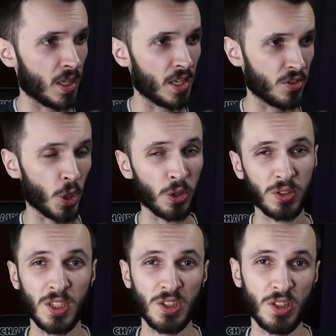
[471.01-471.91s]
His
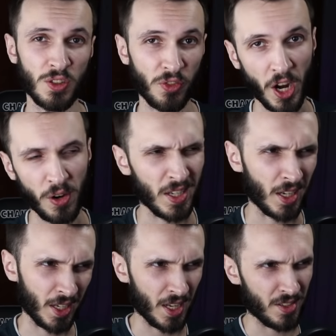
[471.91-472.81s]
dog distance firing,
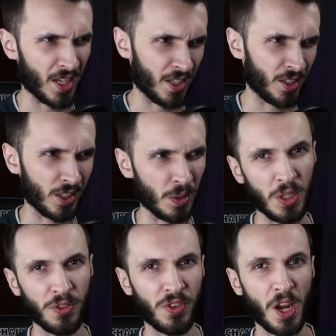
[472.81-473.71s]
I guess technically
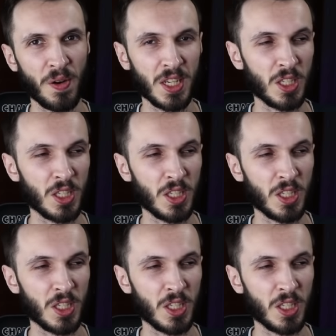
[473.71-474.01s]
when you fire it,